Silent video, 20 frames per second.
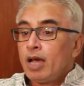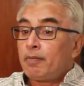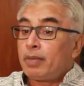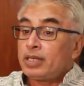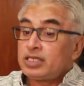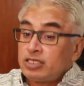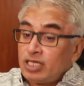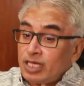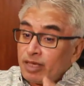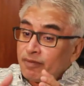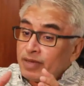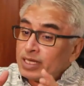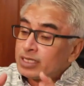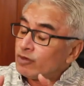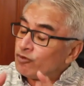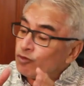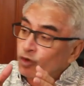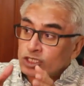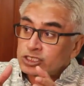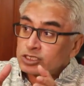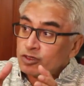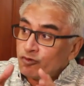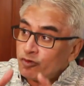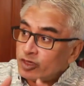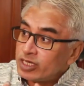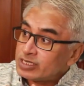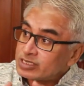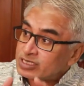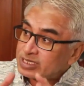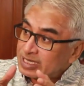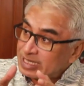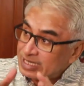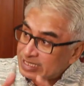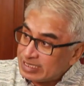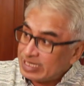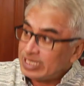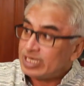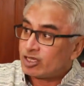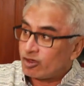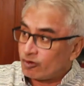But they were the vociferous
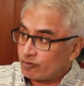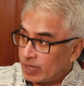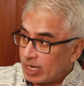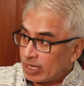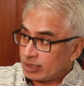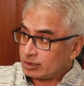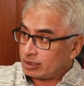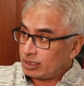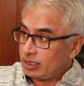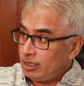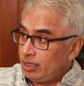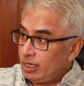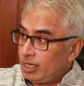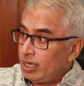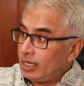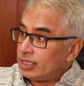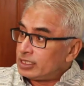critique of Gandhi.